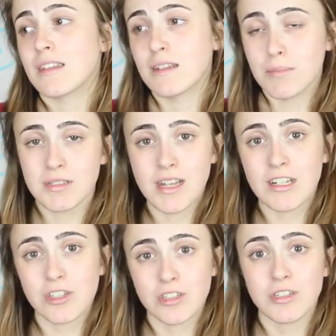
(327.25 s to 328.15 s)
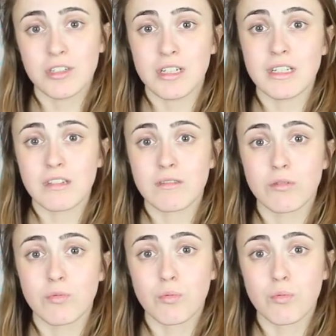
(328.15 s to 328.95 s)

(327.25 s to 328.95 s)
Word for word: the potential is